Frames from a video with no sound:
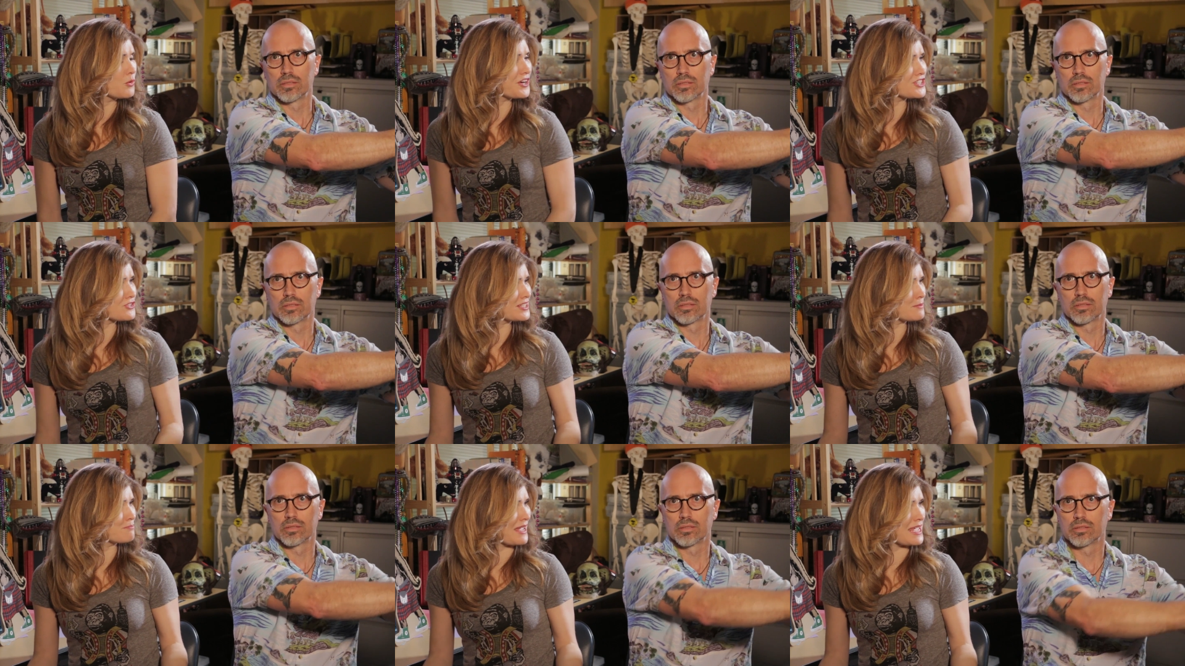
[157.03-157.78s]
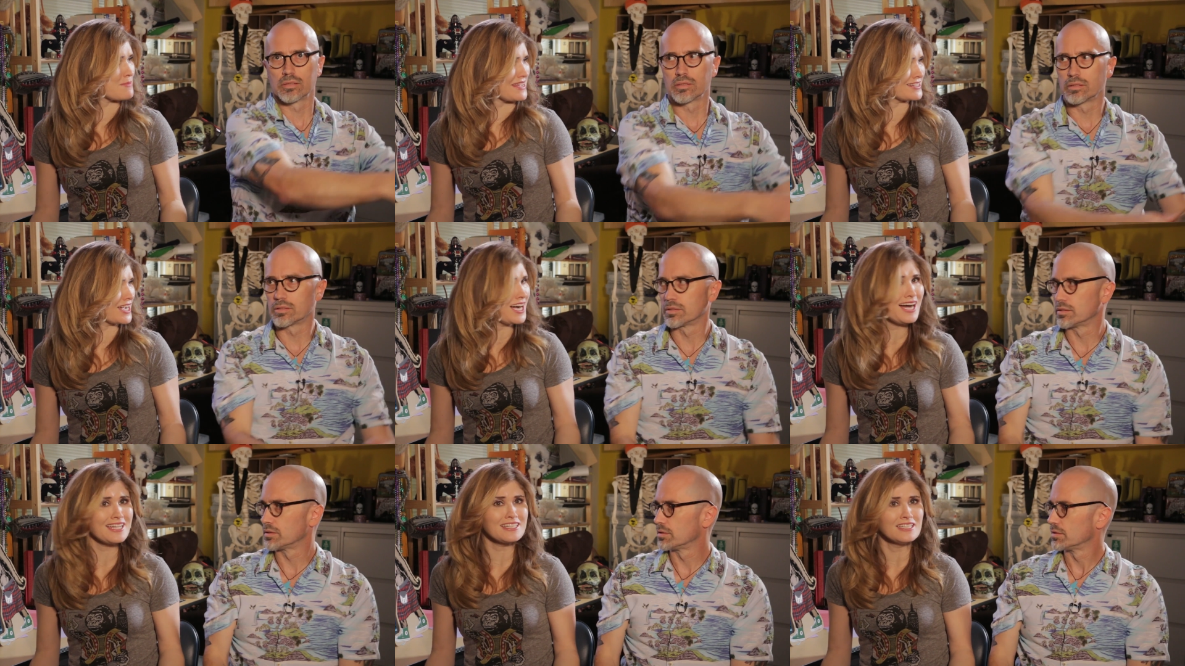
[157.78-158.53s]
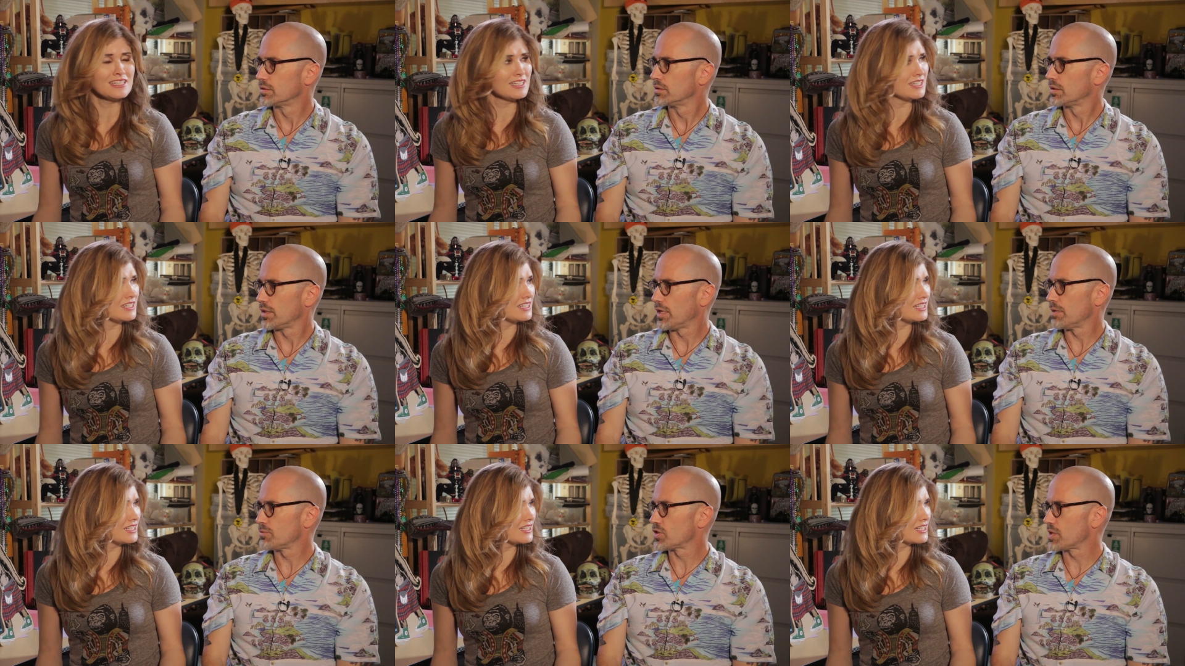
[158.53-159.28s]
Speaker 1: Where'd you get a baby, Todd?
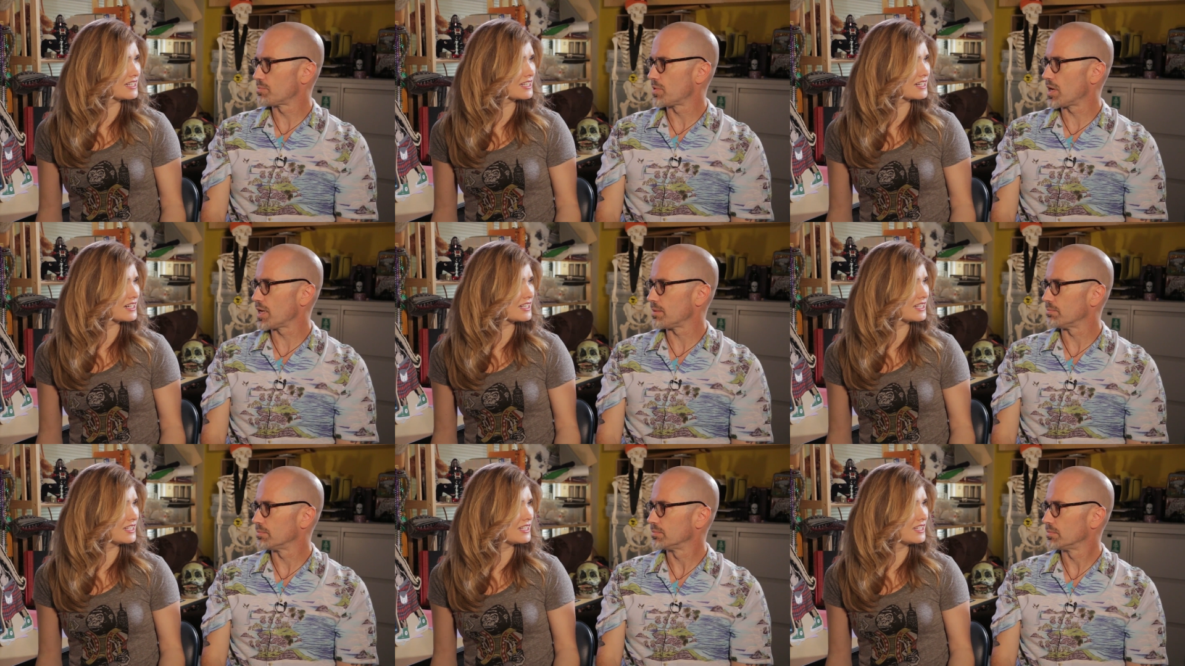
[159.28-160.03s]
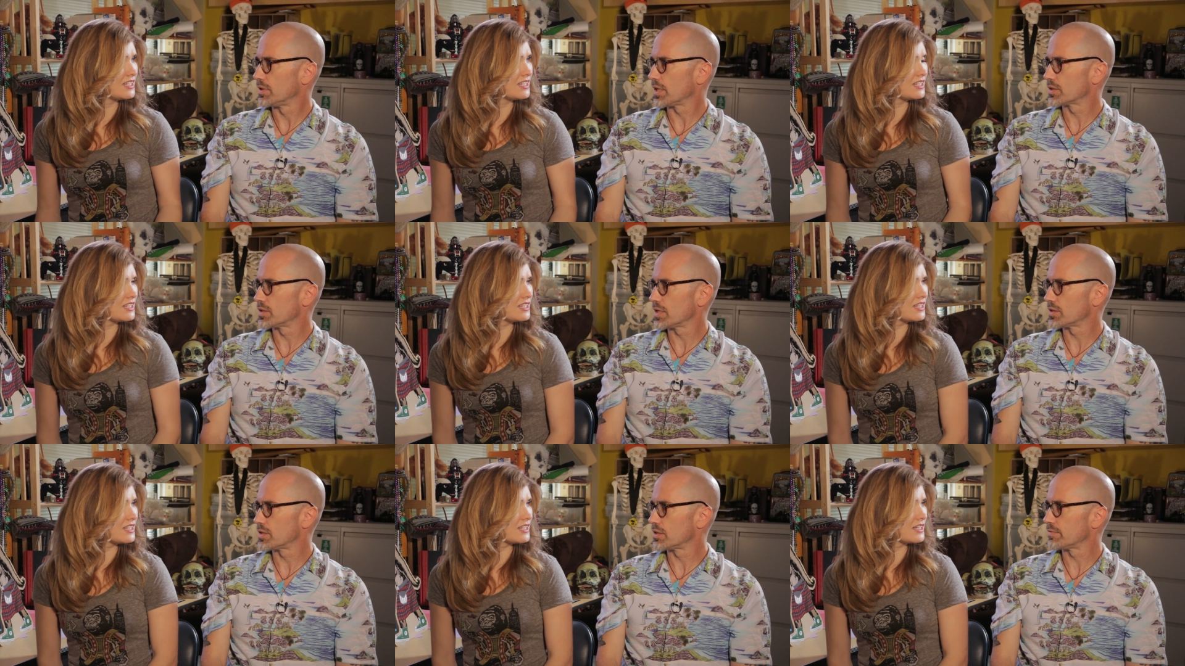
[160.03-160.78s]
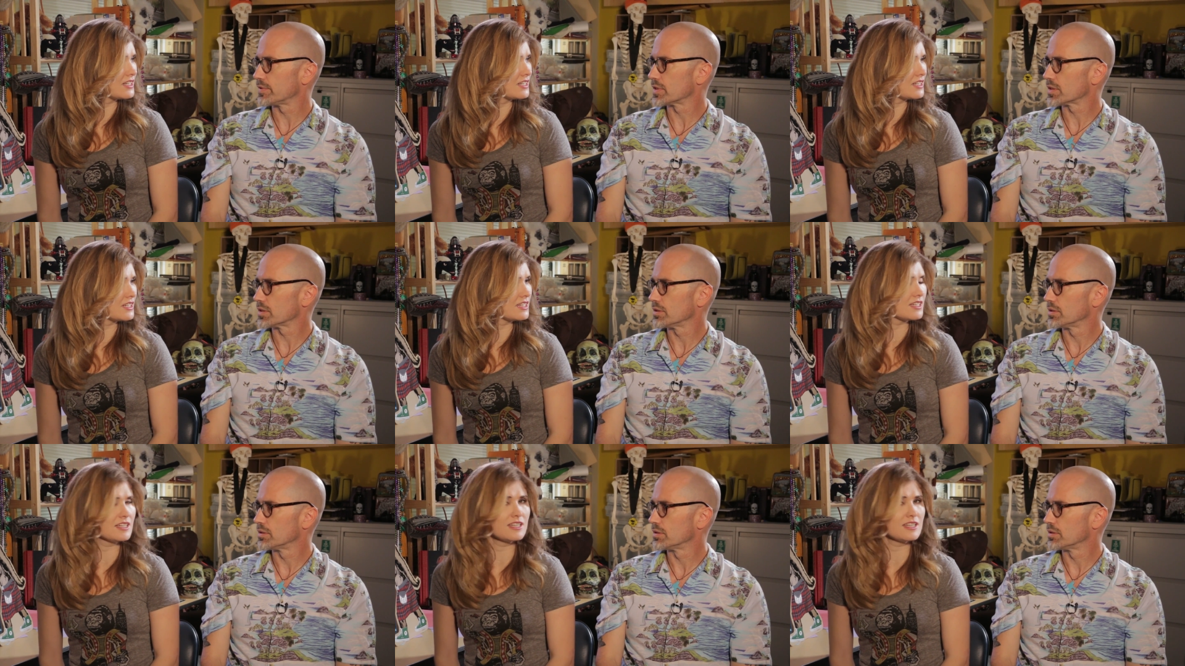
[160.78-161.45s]
Speaker 2: Amazon Prime, next day service.